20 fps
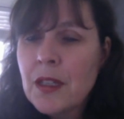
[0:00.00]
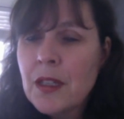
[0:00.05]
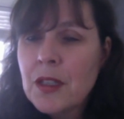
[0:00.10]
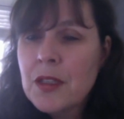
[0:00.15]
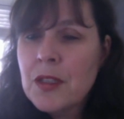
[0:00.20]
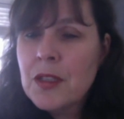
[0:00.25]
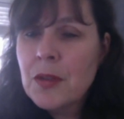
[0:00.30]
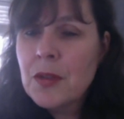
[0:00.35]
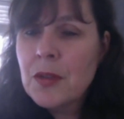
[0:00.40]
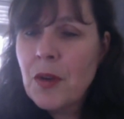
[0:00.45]

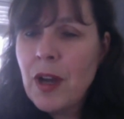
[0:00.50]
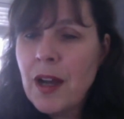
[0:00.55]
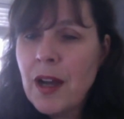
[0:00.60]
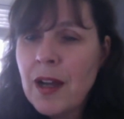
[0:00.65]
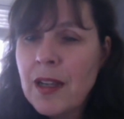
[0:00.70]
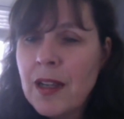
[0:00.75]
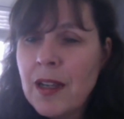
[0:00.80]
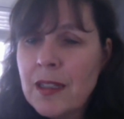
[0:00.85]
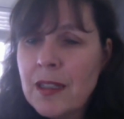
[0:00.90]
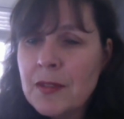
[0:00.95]
So
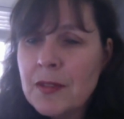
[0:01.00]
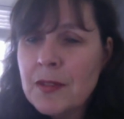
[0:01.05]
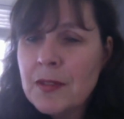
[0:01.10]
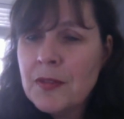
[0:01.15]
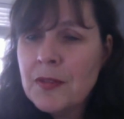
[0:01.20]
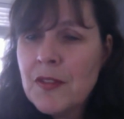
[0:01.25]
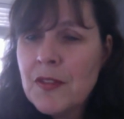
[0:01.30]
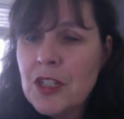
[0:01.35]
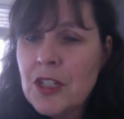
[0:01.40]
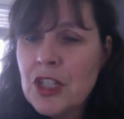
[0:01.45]

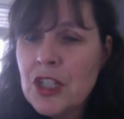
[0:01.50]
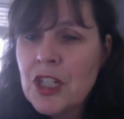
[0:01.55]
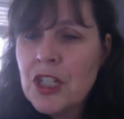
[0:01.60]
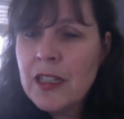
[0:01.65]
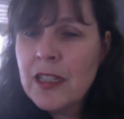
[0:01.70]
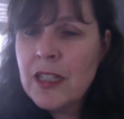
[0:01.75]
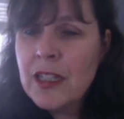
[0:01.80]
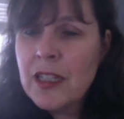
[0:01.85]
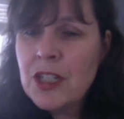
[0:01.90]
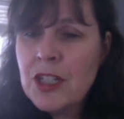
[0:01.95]
Ralph, the
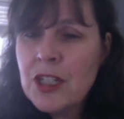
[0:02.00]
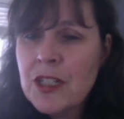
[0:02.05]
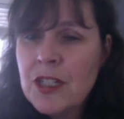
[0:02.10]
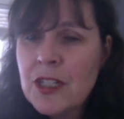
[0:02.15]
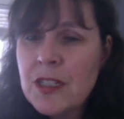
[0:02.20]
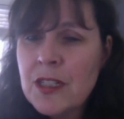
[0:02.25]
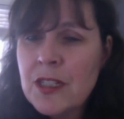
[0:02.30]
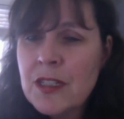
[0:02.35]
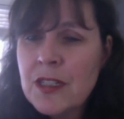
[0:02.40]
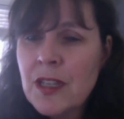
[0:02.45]
challenge
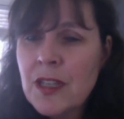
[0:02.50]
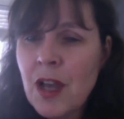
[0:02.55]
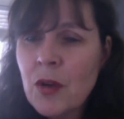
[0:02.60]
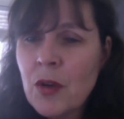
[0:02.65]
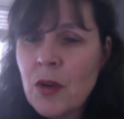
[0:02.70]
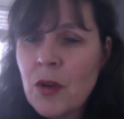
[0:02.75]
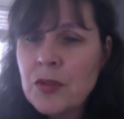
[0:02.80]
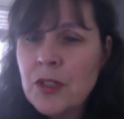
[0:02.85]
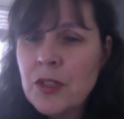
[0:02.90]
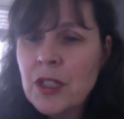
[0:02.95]
is
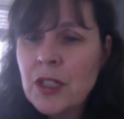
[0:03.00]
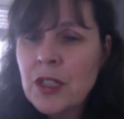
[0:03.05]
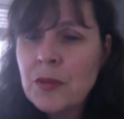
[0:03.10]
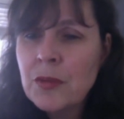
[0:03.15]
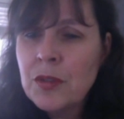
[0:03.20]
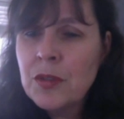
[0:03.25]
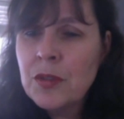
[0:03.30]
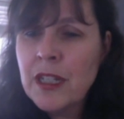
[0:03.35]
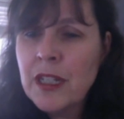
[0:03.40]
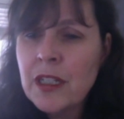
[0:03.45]
how to
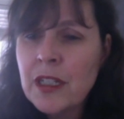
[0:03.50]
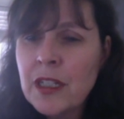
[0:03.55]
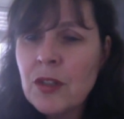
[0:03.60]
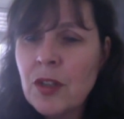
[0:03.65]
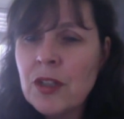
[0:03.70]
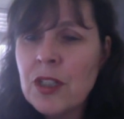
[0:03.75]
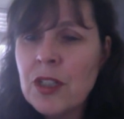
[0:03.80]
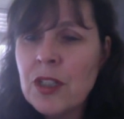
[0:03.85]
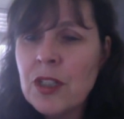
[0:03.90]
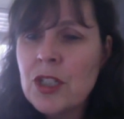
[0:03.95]
include
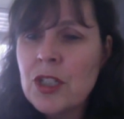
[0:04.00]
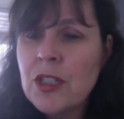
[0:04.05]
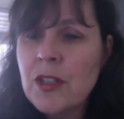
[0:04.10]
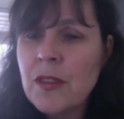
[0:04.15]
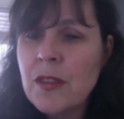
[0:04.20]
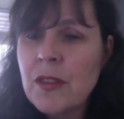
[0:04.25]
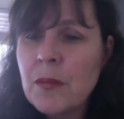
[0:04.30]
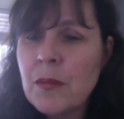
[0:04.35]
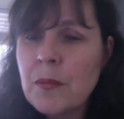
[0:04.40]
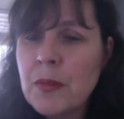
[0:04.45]
technology
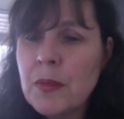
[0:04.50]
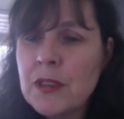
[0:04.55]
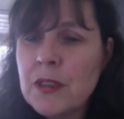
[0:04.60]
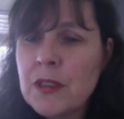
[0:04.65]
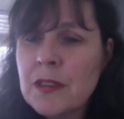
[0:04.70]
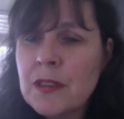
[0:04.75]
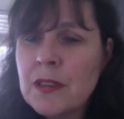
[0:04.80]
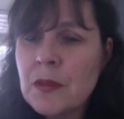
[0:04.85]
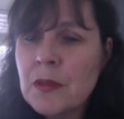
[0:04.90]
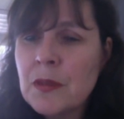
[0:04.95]
in the
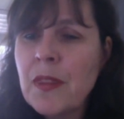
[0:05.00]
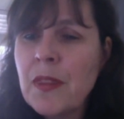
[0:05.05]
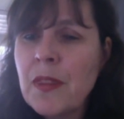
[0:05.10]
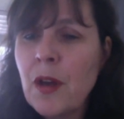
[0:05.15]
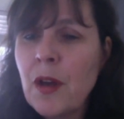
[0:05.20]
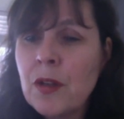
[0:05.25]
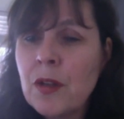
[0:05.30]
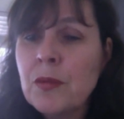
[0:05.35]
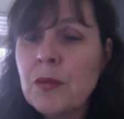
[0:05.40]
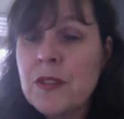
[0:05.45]
business
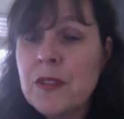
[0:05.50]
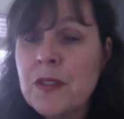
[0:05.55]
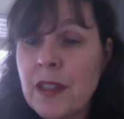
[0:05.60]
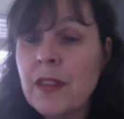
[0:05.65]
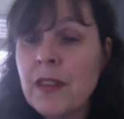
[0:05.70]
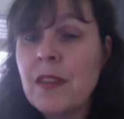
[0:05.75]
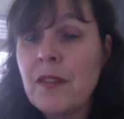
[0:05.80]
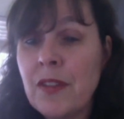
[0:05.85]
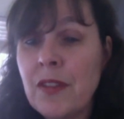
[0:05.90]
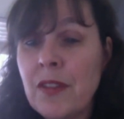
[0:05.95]
without
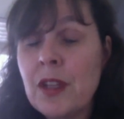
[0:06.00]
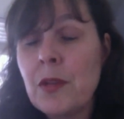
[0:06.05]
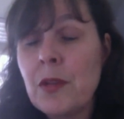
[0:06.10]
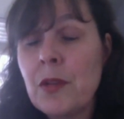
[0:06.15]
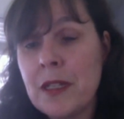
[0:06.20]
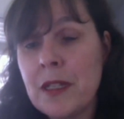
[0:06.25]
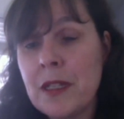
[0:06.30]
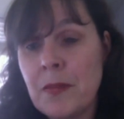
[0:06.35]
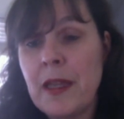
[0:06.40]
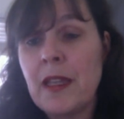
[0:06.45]
losing the
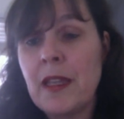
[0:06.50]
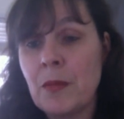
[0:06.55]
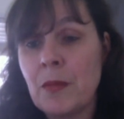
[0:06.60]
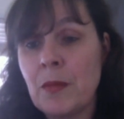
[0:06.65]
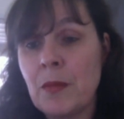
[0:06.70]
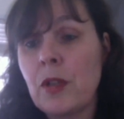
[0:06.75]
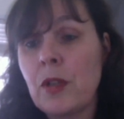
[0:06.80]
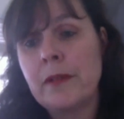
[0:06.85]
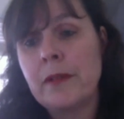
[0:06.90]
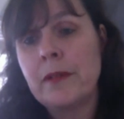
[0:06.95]
value-based banking
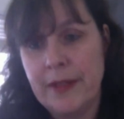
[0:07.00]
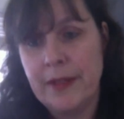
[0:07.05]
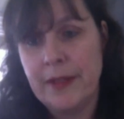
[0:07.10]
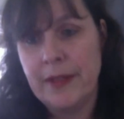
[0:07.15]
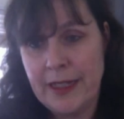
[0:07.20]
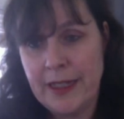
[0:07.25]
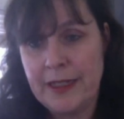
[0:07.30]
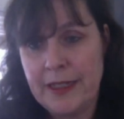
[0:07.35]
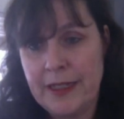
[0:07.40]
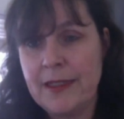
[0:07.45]
model.
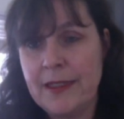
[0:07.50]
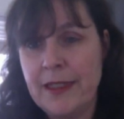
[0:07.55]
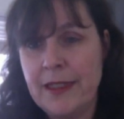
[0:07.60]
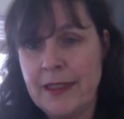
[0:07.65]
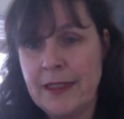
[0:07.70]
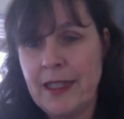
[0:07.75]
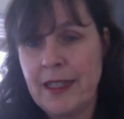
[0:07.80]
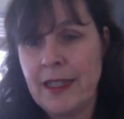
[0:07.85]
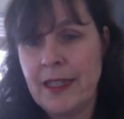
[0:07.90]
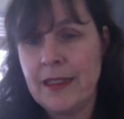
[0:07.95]
Yes,
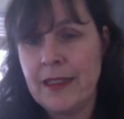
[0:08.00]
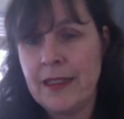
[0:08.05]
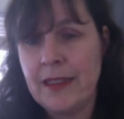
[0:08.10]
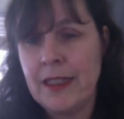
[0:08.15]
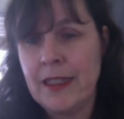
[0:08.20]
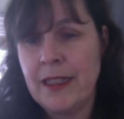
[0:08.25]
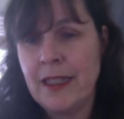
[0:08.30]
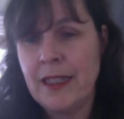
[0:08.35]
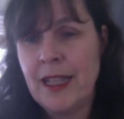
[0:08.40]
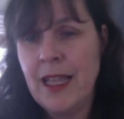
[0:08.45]

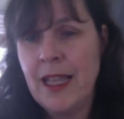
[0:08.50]
exactly.